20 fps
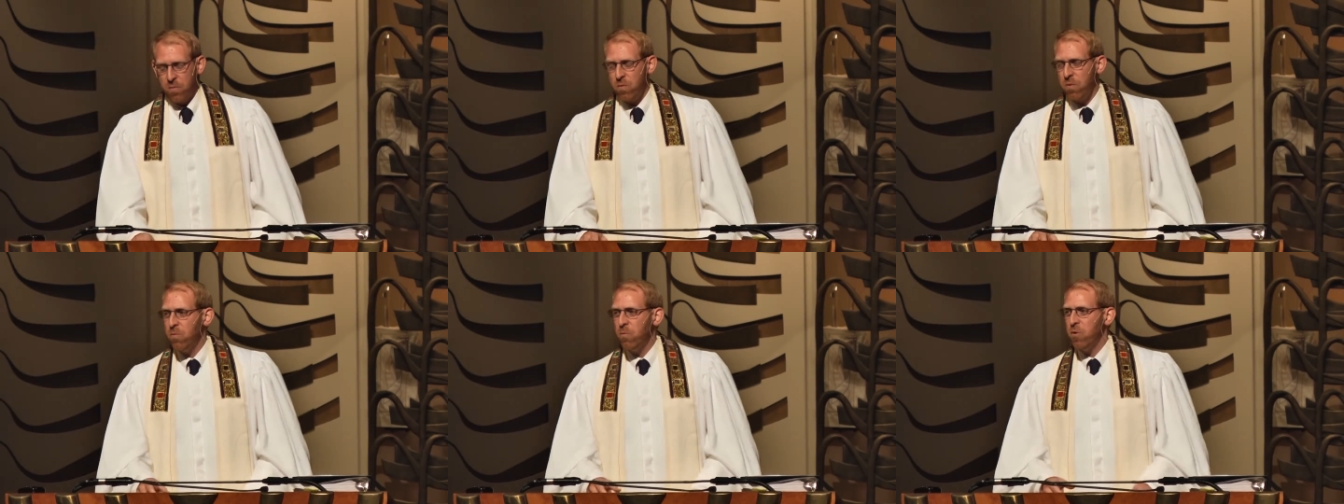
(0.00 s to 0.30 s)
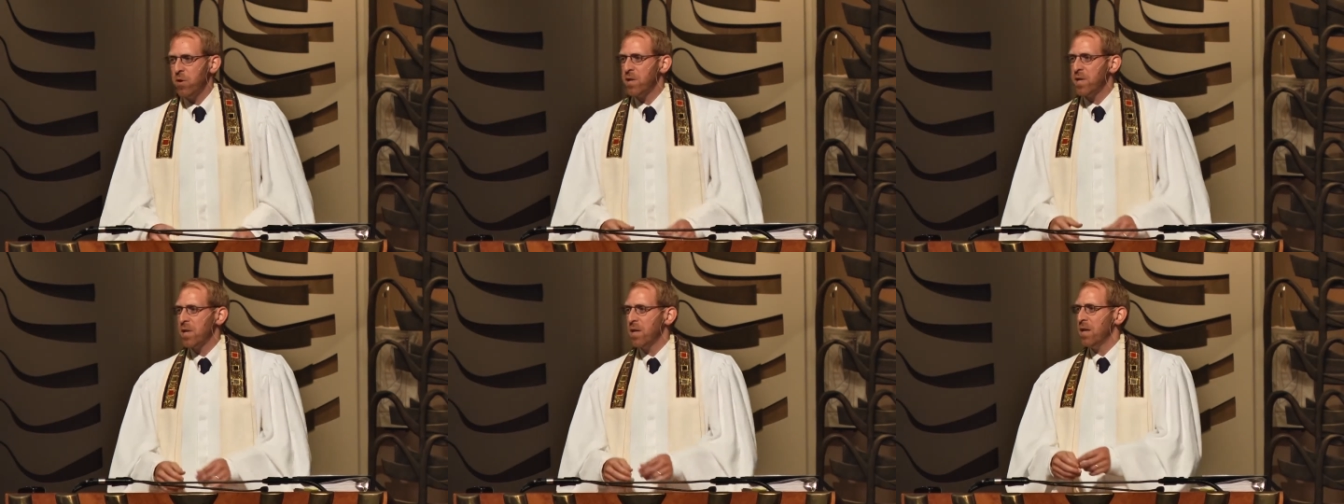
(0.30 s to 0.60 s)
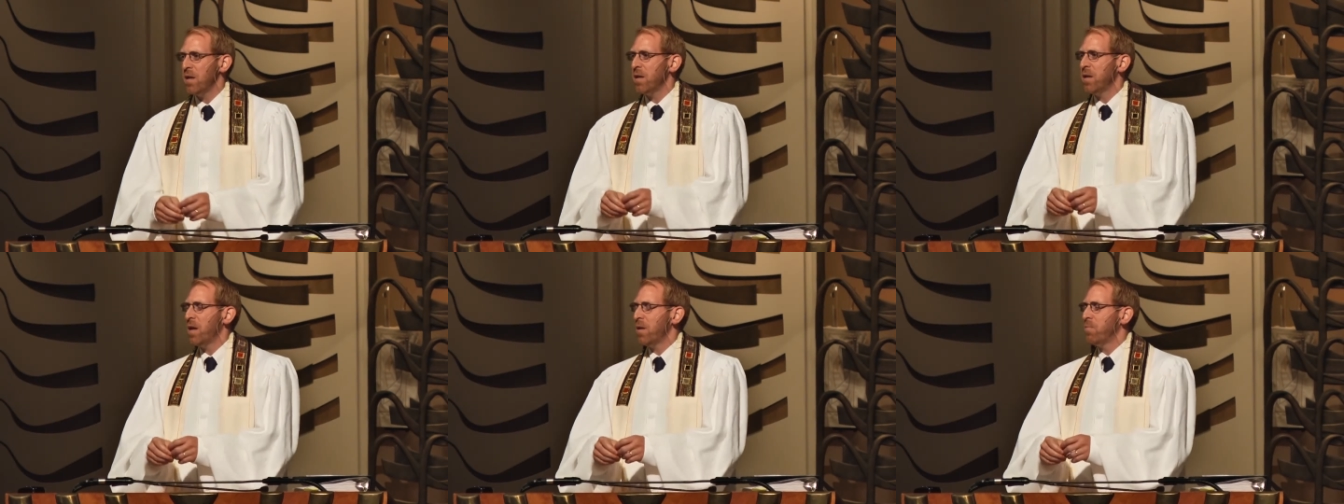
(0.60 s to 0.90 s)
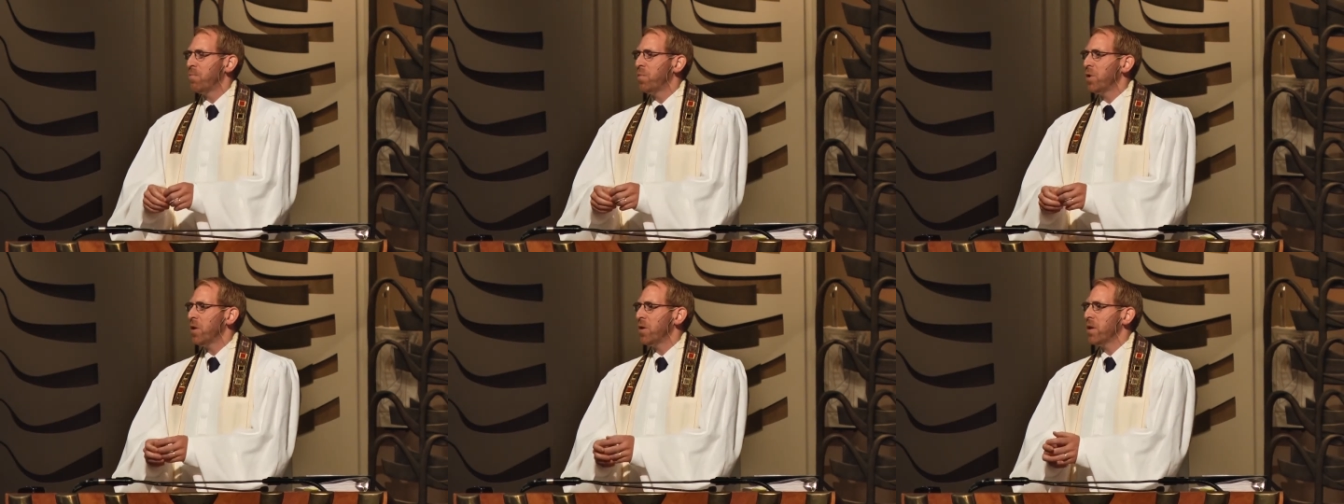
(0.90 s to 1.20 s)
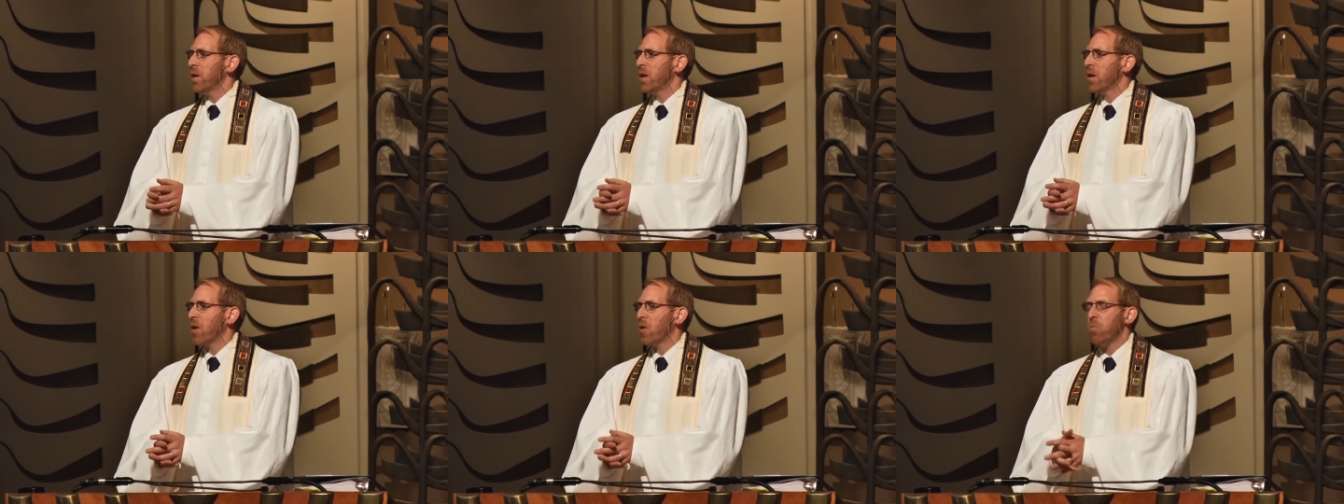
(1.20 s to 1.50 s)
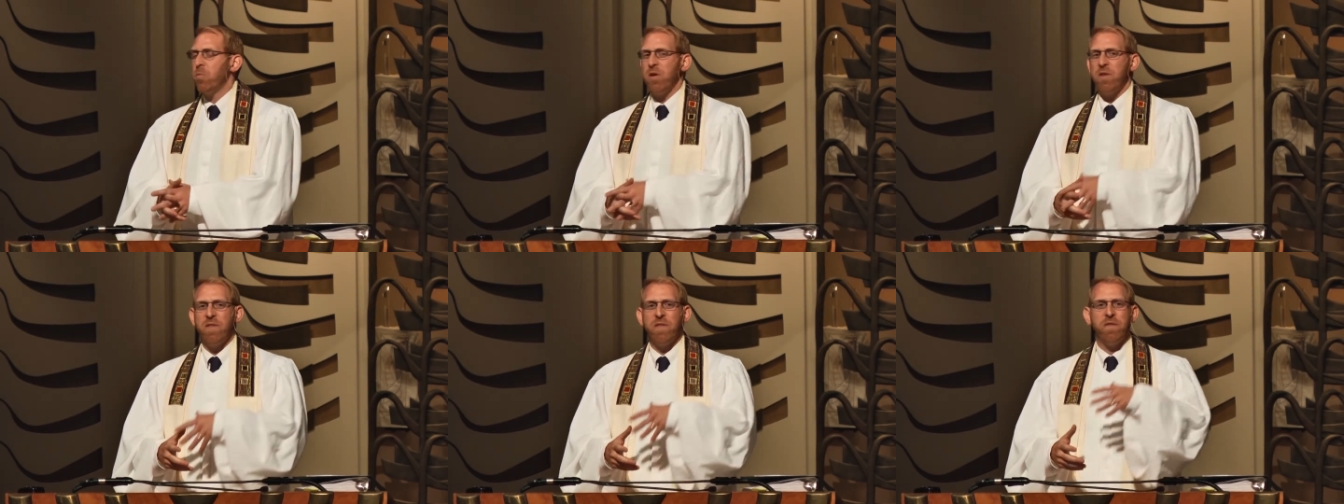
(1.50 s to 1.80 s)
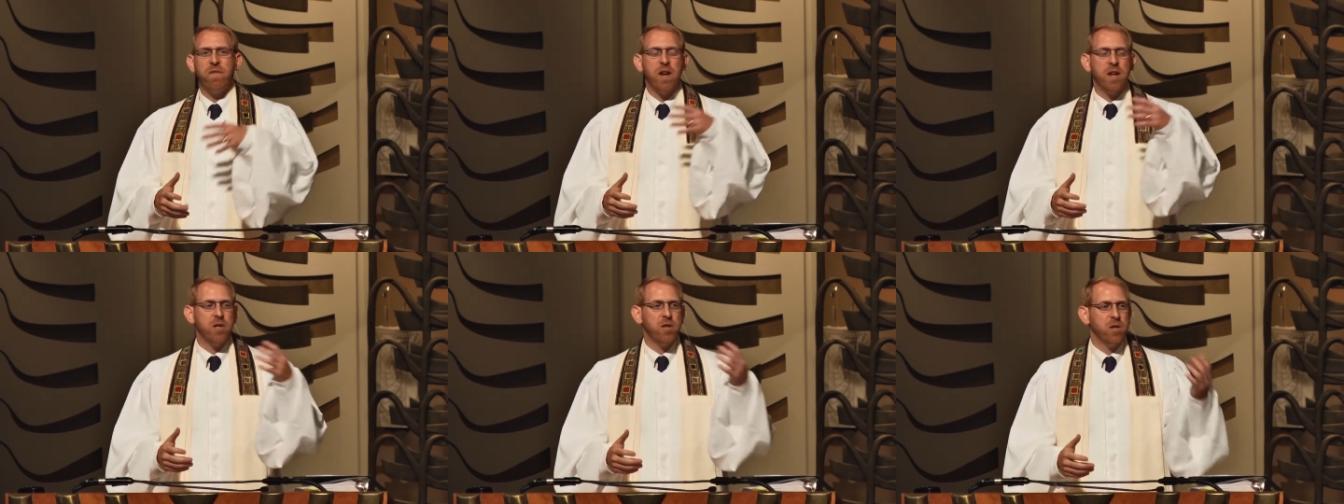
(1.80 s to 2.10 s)
We're more skilled at building our
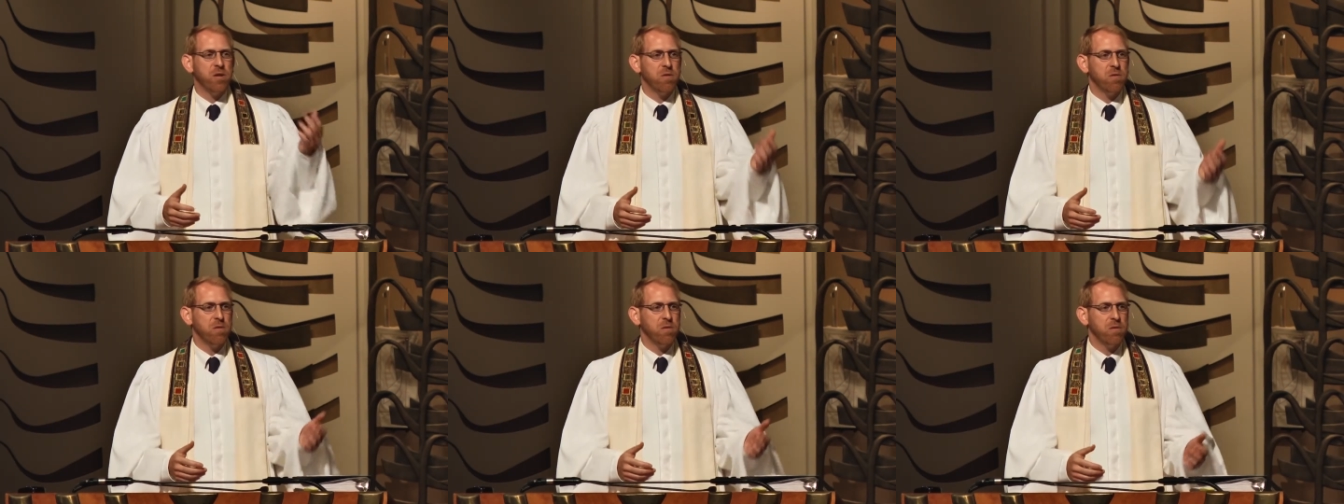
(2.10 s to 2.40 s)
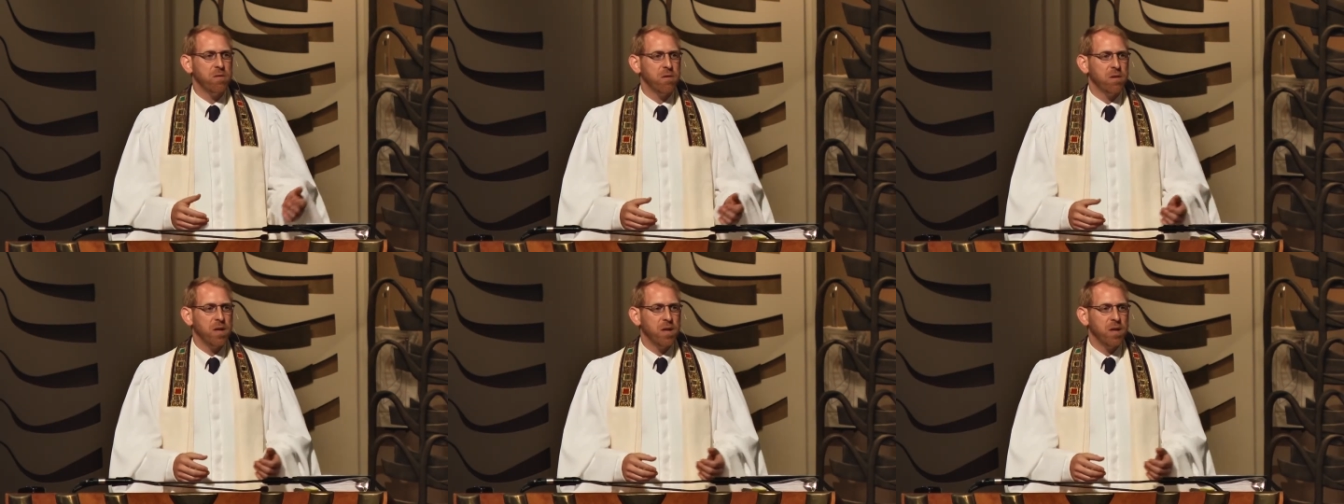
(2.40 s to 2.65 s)
professional,